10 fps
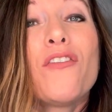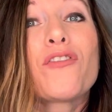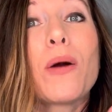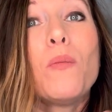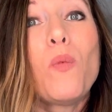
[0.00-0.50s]

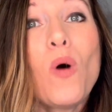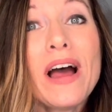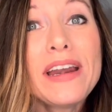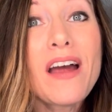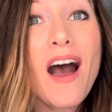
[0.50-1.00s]
from
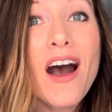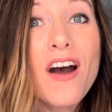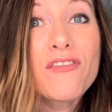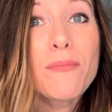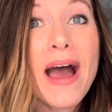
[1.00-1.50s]
one
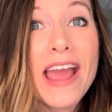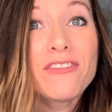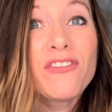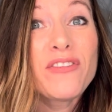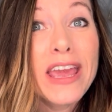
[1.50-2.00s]
of my
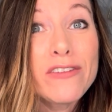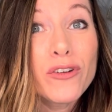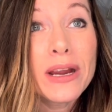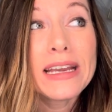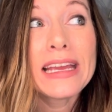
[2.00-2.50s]

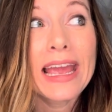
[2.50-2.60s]
favorite